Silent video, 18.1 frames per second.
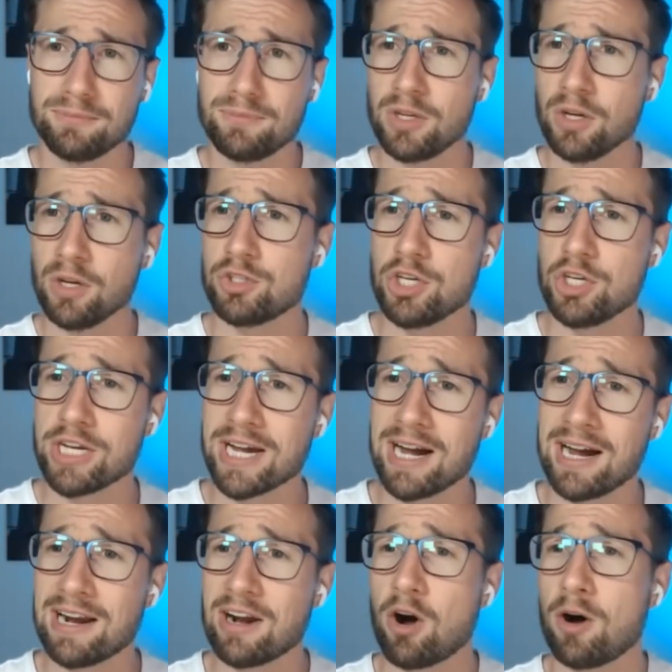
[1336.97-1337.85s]
because you
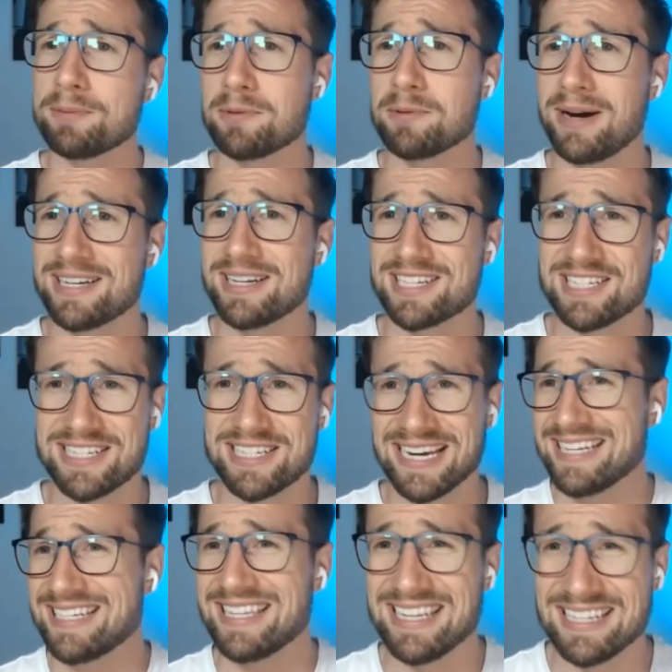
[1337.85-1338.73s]
can't optimize and
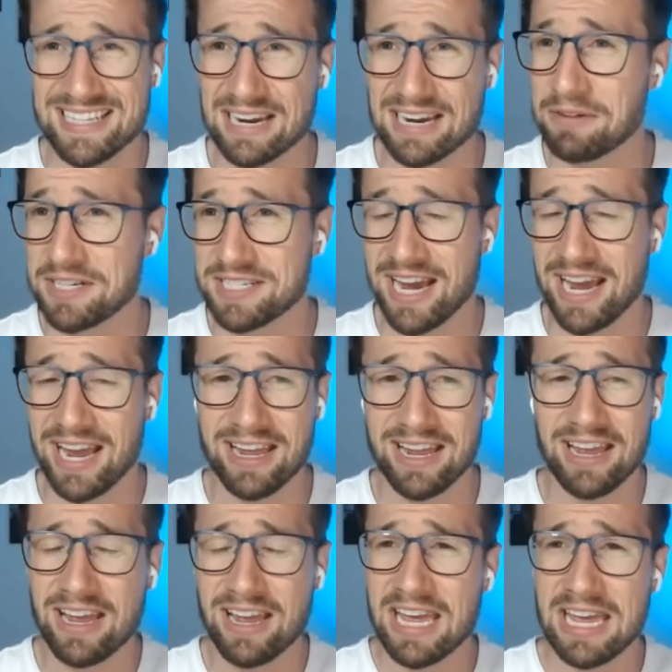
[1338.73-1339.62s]
test things every day
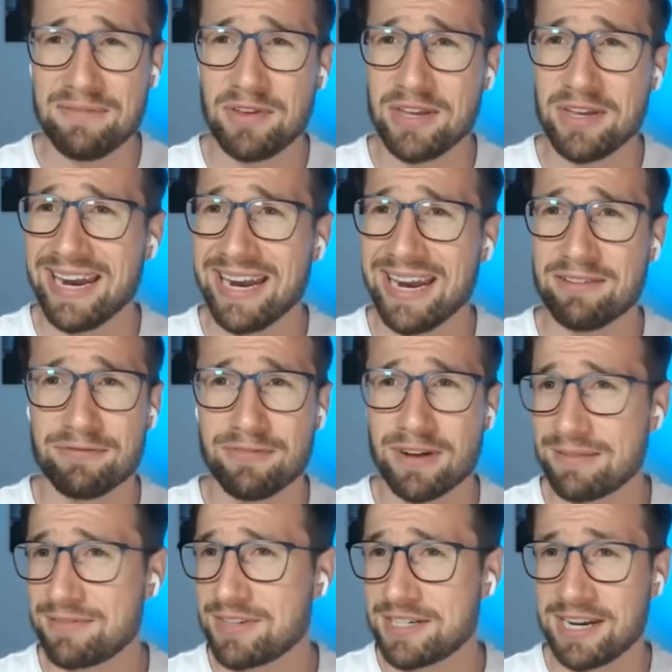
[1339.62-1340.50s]
if you're getting
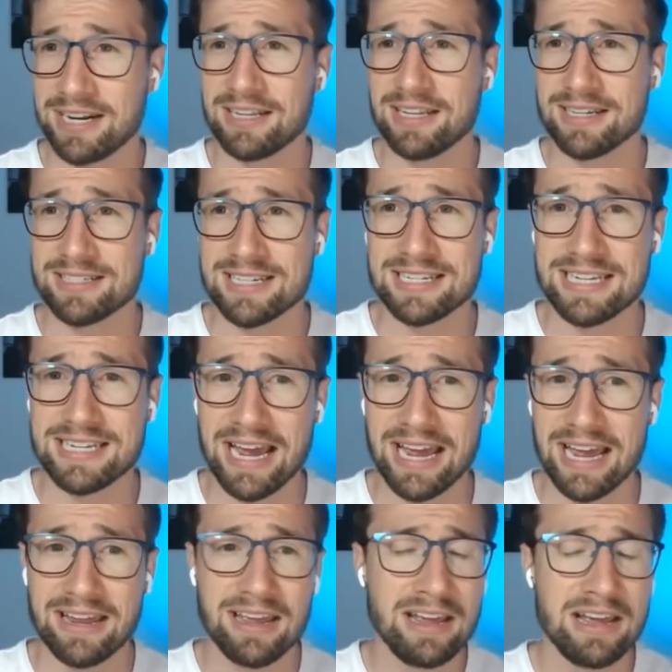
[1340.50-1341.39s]
five to 10 clicks a
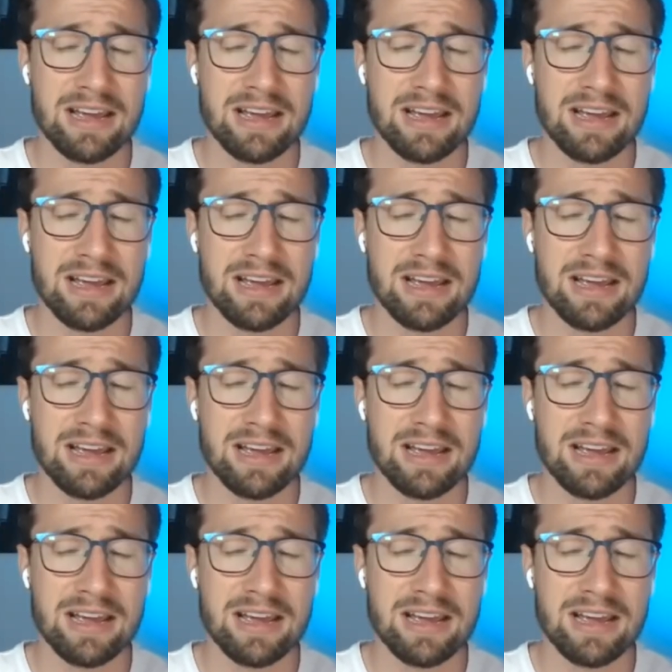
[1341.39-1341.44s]
day